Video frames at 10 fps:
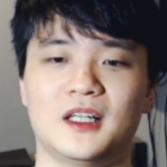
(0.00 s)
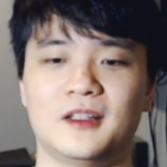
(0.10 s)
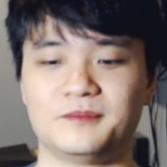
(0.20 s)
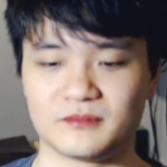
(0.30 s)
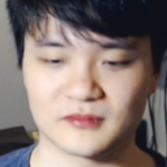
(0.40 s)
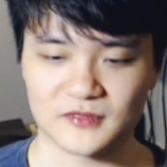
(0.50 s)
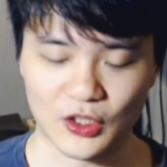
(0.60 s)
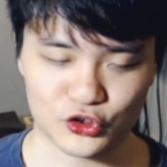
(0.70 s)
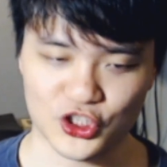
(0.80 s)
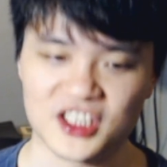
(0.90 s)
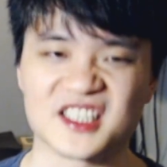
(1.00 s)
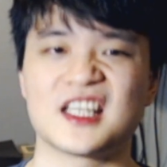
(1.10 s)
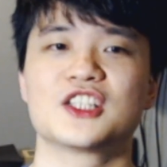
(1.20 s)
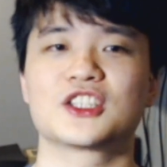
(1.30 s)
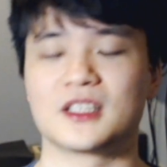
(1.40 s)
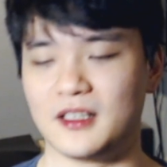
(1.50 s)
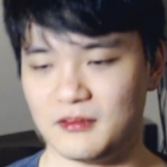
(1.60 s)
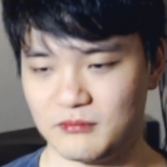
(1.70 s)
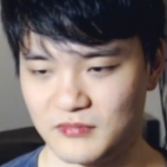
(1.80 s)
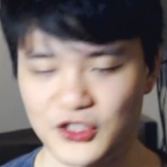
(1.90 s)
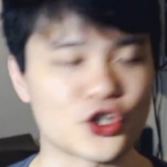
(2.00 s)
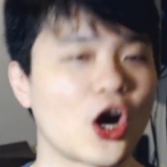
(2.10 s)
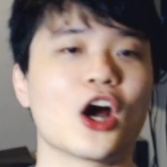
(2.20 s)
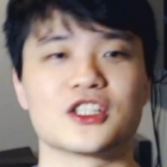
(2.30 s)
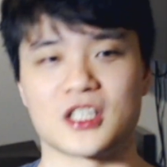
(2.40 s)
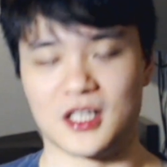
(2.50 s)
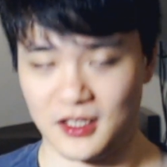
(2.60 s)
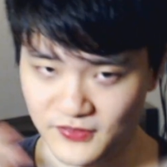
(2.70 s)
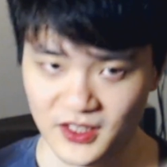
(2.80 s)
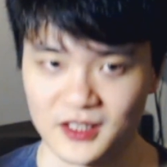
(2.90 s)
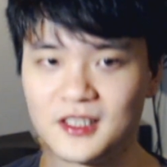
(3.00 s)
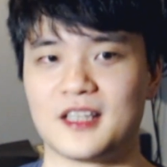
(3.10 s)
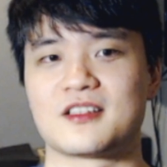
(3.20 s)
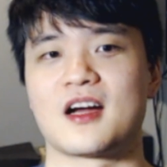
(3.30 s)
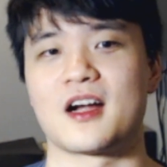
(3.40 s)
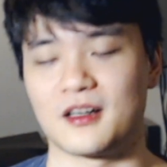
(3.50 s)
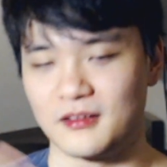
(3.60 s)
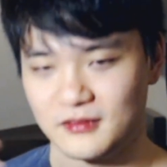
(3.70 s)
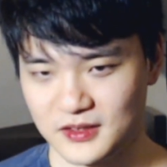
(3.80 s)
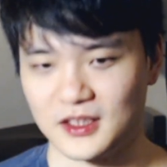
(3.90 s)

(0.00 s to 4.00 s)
you know, she's essentially in charge of the entire